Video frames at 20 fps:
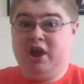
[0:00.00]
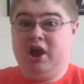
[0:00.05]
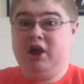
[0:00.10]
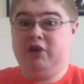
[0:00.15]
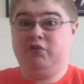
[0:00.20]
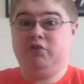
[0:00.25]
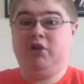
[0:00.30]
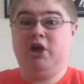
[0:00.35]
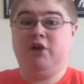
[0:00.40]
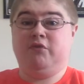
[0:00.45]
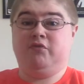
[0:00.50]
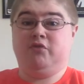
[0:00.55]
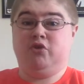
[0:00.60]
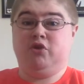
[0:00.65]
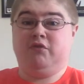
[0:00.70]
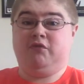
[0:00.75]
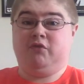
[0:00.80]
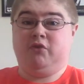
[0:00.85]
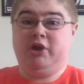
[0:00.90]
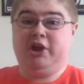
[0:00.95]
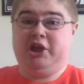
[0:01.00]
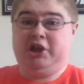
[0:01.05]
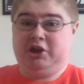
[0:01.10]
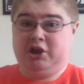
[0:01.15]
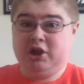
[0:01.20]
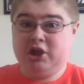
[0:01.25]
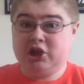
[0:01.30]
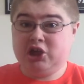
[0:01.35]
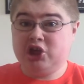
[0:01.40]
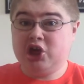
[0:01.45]
I love the
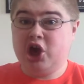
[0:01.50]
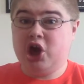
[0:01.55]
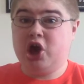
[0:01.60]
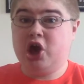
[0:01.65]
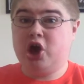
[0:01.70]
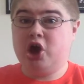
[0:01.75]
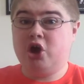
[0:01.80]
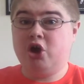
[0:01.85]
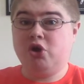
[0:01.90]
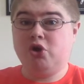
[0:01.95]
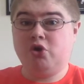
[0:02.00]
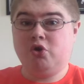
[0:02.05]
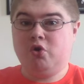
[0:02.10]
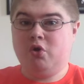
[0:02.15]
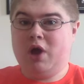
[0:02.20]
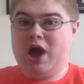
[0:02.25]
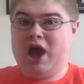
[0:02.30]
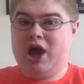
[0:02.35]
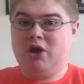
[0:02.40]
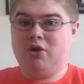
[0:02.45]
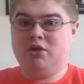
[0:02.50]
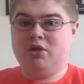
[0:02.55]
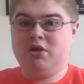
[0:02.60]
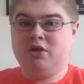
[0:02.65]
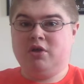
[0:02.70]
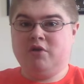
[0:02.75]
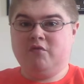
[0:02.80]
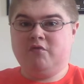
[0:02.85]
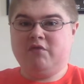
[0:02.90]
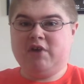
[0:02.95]
refrain, go out
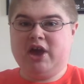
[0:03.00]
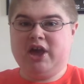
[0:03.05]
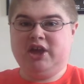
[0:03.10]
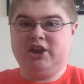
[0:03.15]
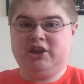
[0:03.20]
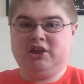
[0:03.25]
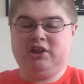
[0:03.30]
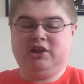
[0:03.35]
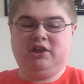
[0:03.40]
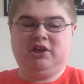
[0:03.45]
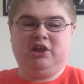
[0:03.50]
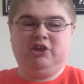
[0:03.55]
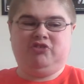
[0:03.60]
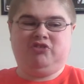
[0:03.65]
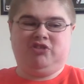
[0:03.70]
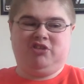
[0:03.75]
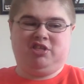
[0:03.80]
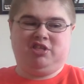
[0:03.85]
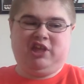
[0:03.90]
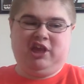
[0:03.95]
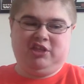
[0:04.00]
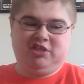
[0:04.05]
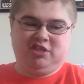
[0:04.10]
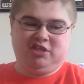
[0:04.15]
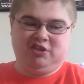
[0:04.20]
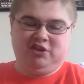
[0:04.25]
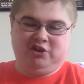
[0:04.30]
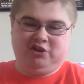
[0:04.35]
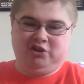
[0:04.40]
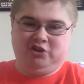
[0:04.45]
fighting. It just gets
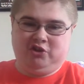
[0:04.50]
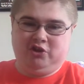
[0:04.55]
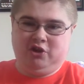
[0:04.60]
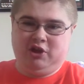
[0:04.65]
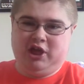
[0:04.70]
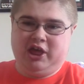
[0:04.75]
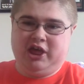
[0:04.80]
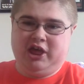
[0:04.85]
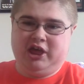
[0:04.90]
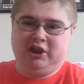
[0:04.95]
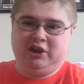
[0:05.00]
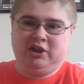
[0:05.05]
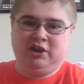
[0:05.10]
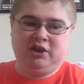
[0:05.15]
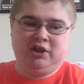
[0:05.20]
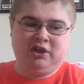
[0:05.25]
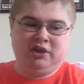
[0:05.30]
stuck in your head.